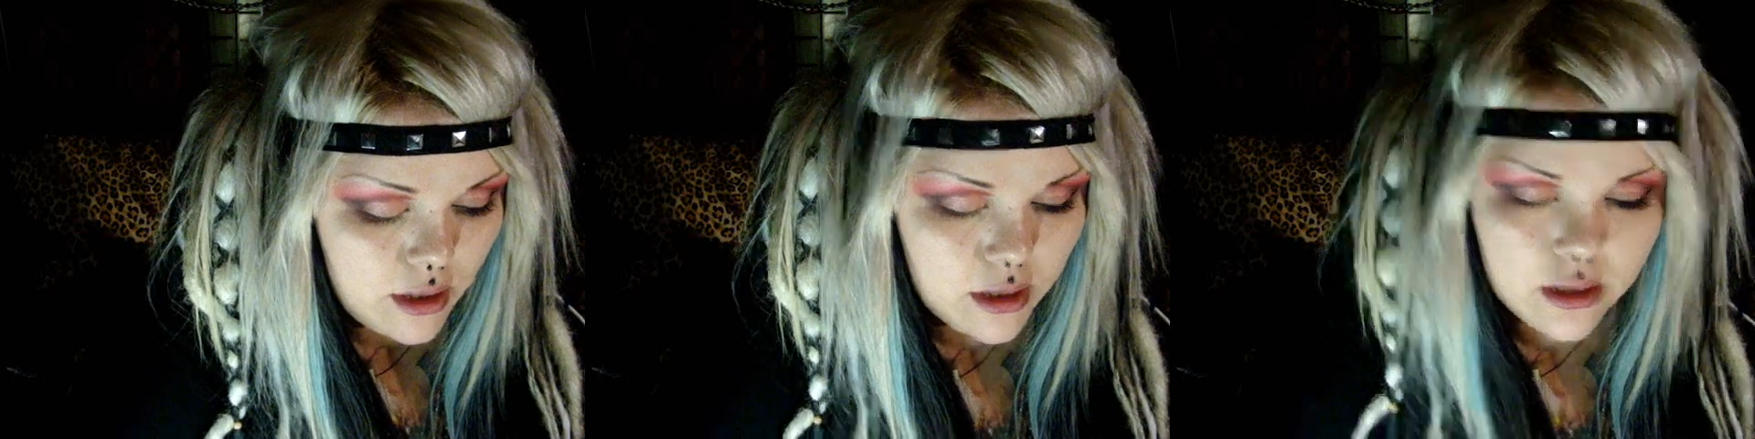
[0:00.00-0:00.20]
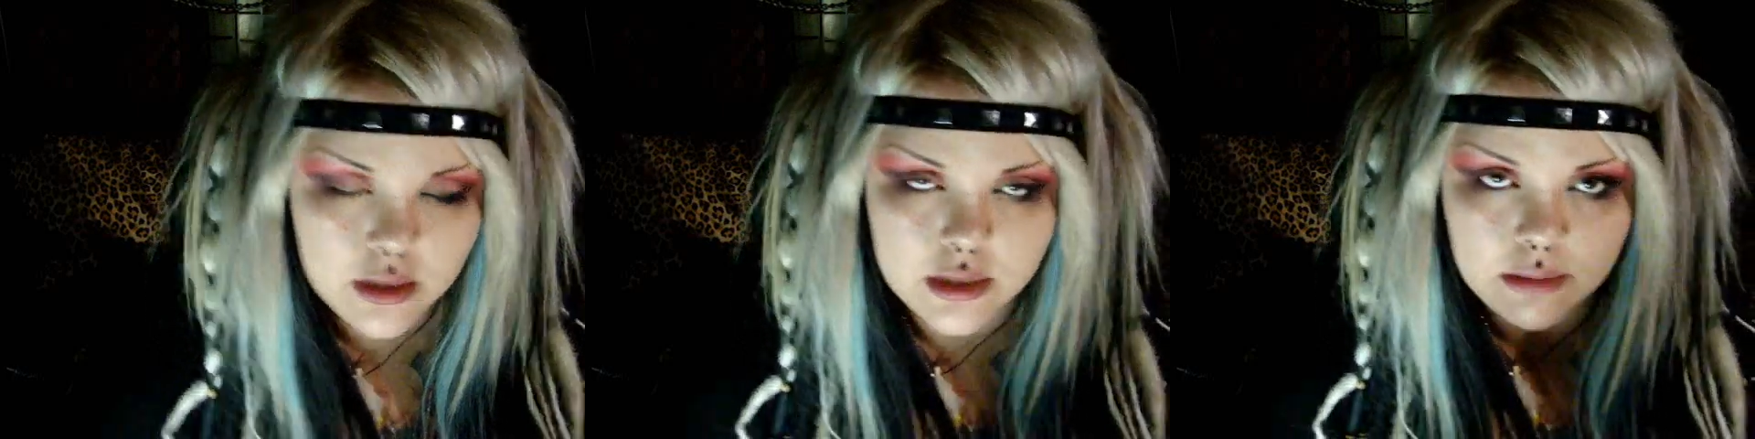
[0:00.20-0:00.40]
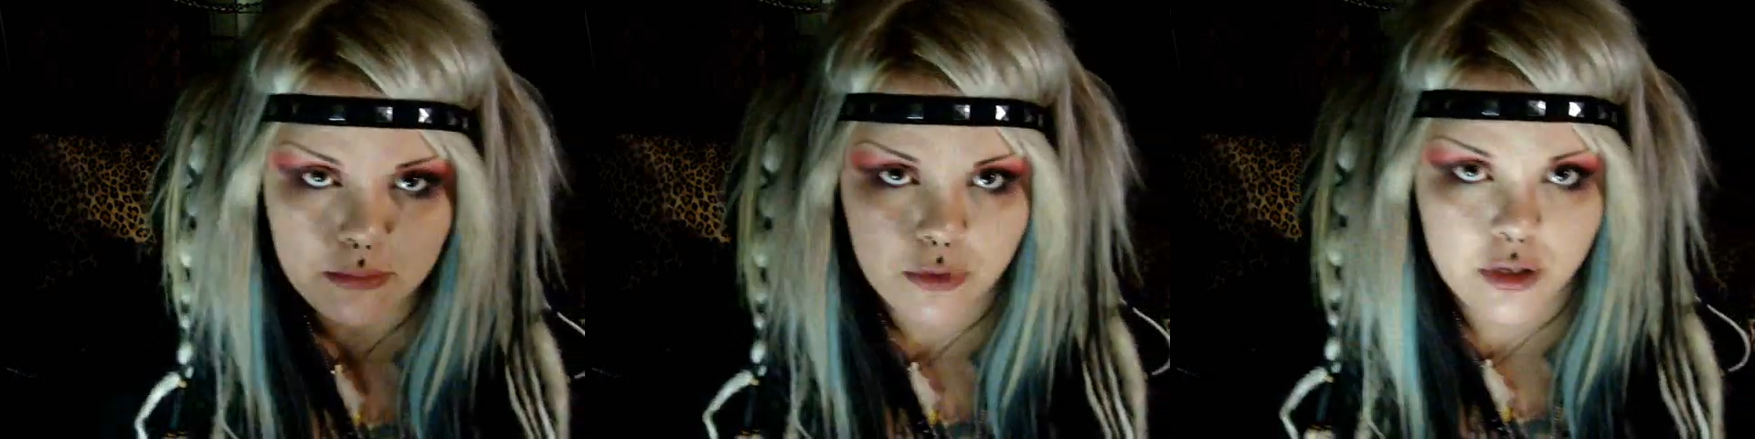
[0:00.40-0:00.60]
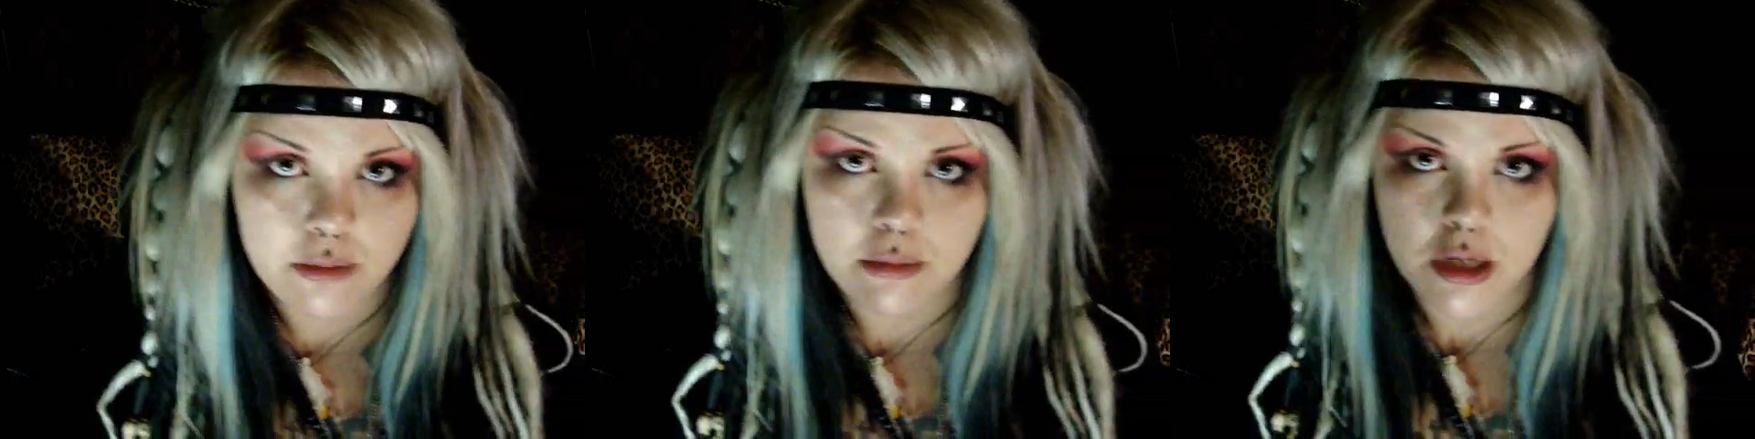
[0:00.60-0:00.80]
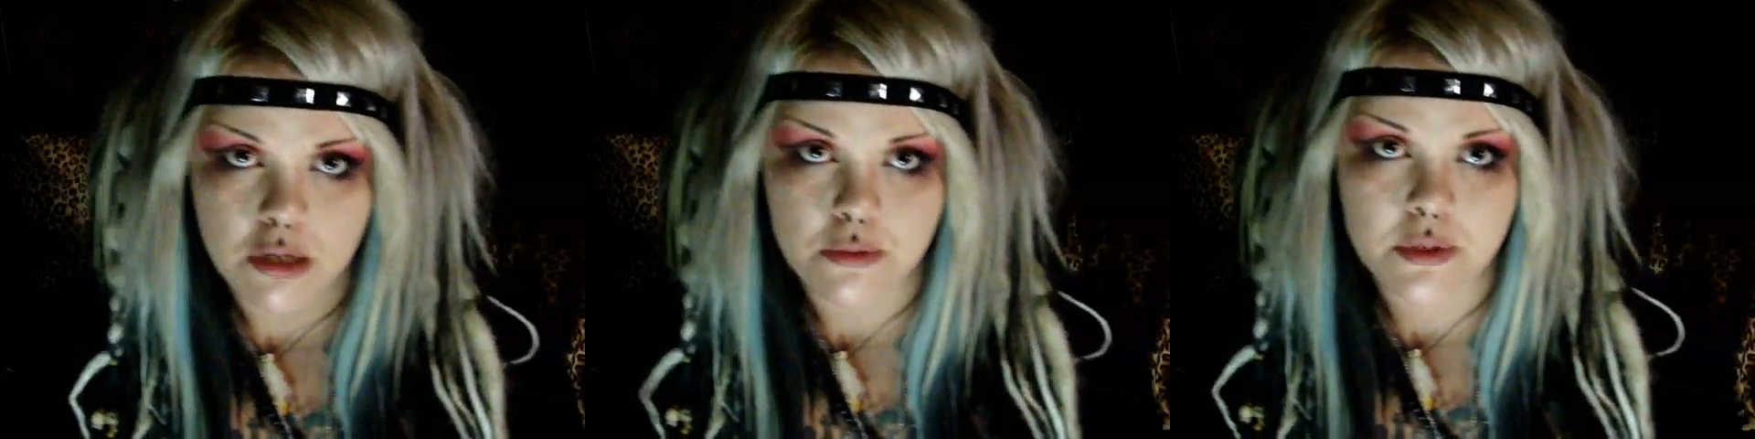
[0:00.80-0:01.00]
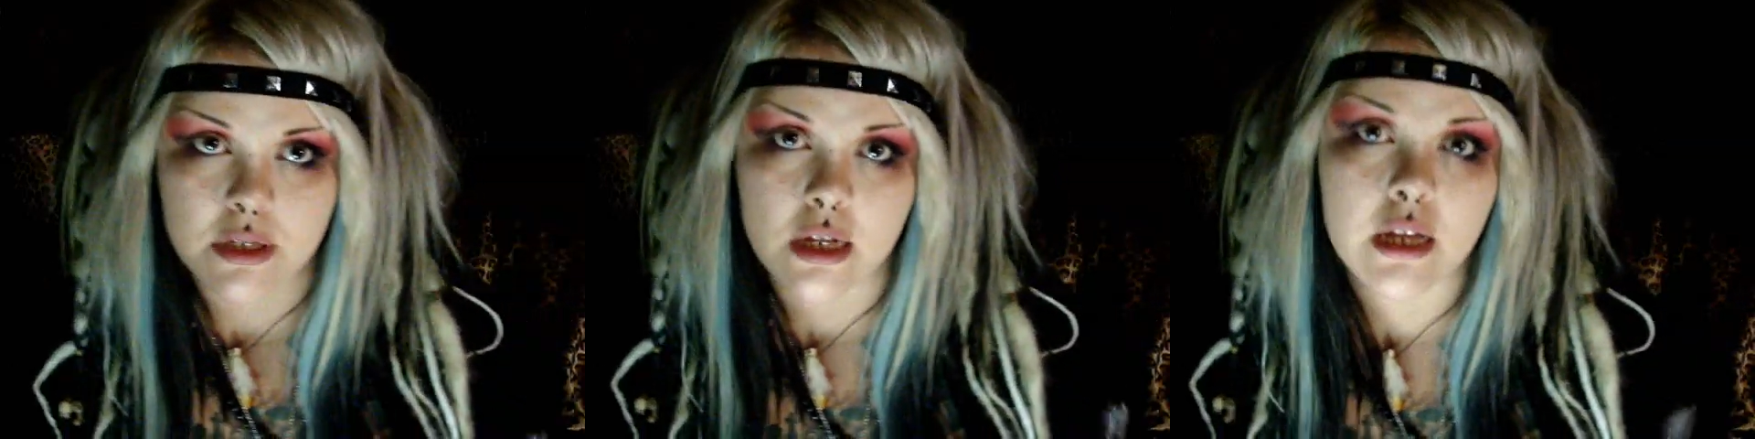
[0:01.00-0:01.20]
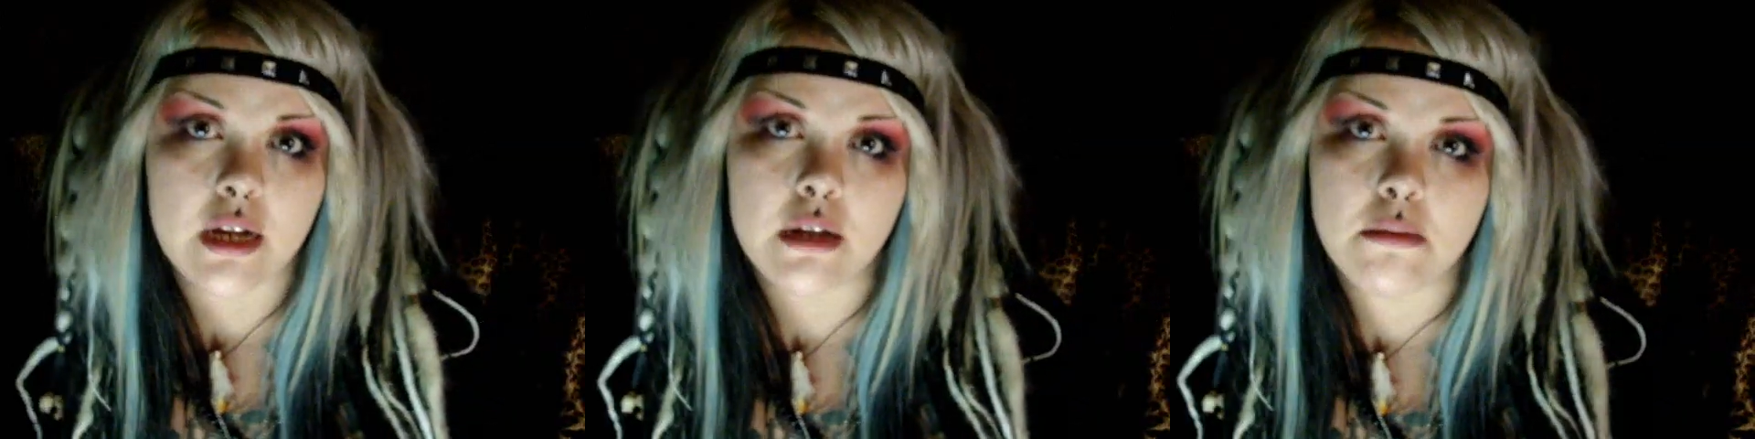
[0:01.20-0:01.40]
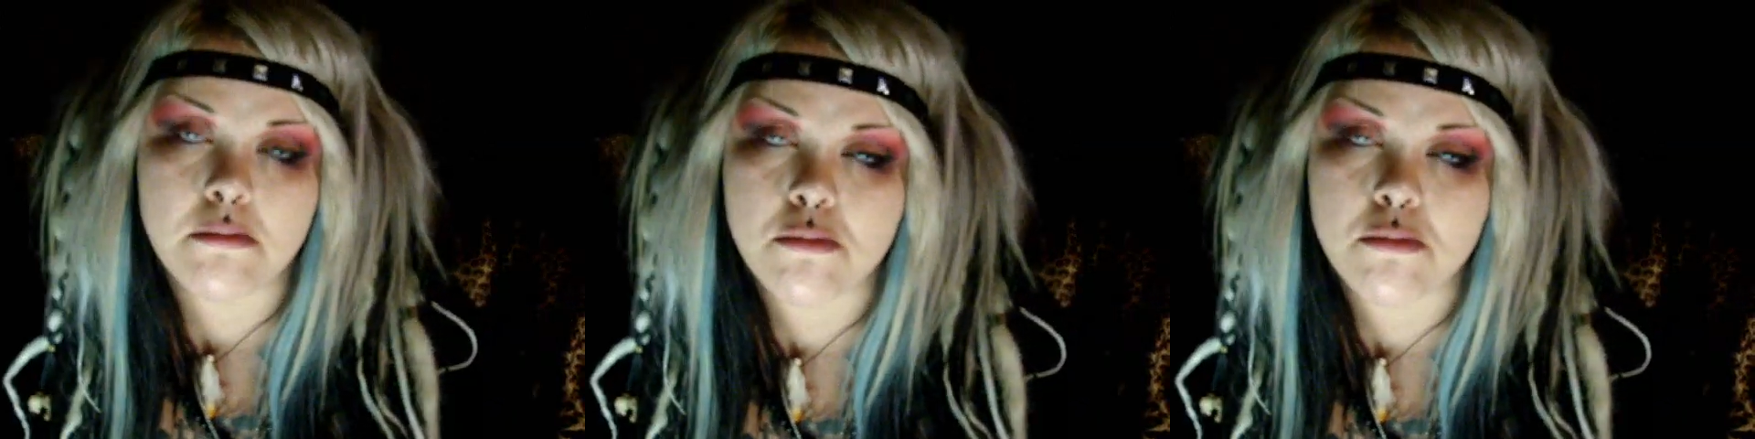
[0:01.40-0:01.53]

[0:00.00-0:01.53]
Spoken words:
because I'm going to be using it in a